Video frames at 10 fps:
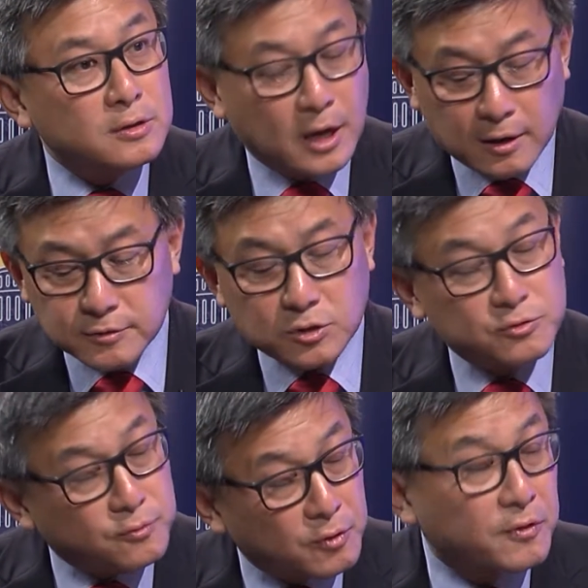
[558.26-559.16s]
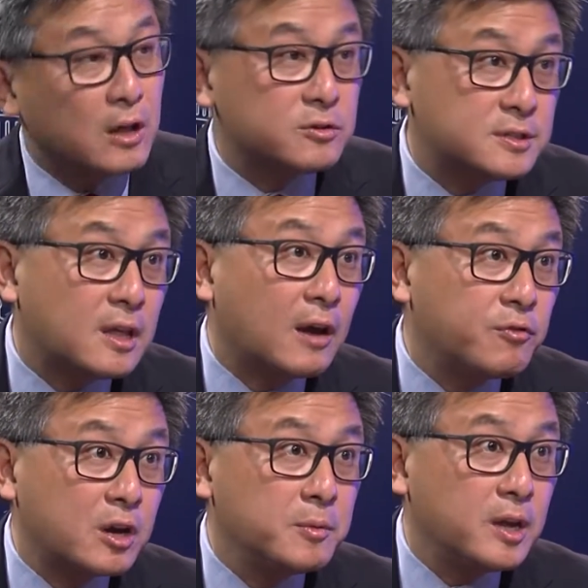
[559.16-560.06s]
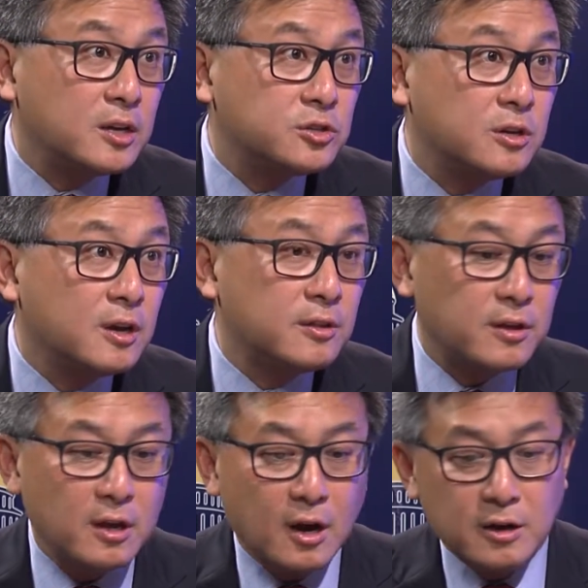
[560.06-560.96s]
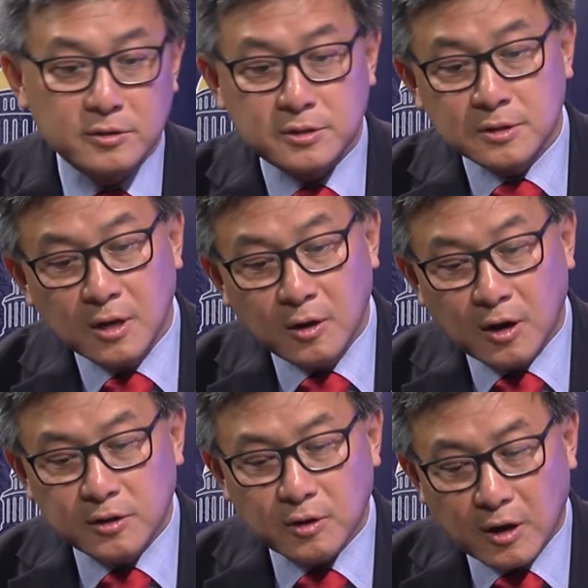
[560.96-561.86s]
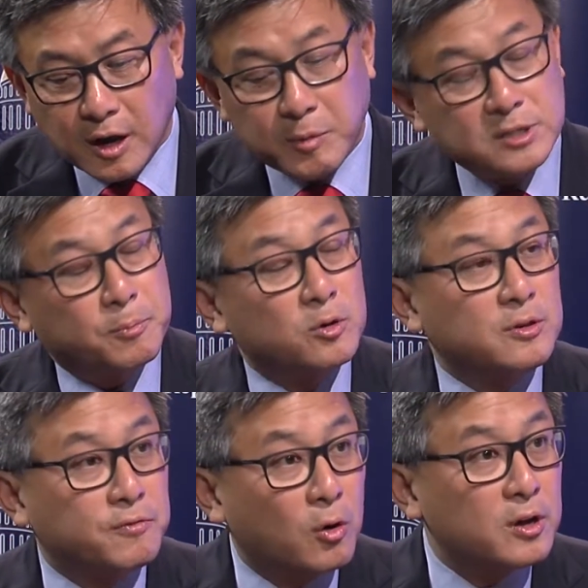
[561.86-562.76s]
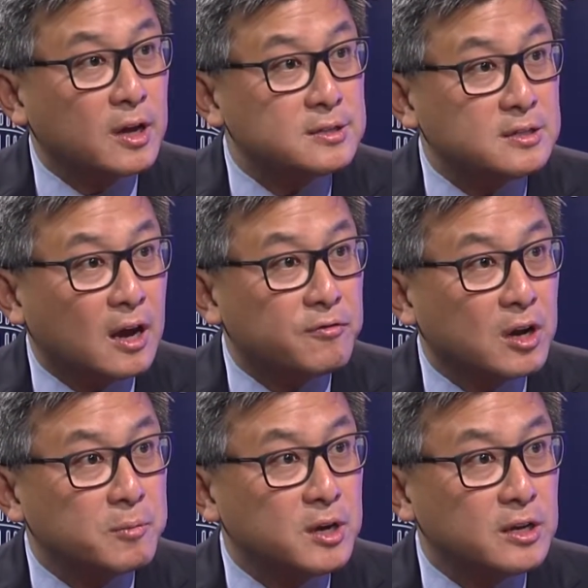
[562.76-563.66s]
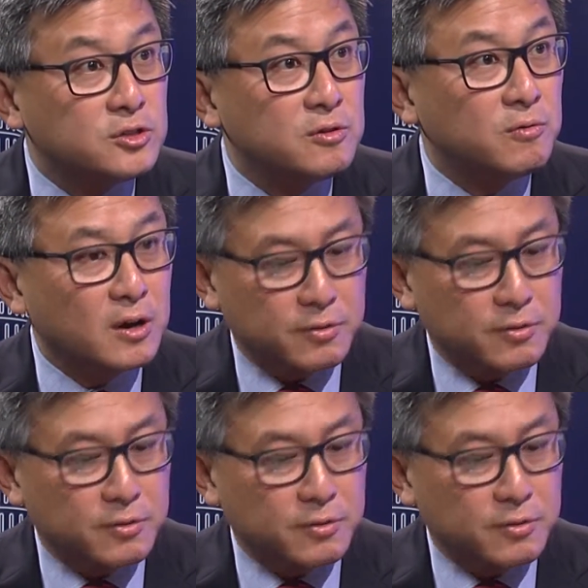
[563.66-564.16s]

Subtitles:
Yeah, so we followed staff recommendation. Am I supposed to vote against staff recommendation? Right.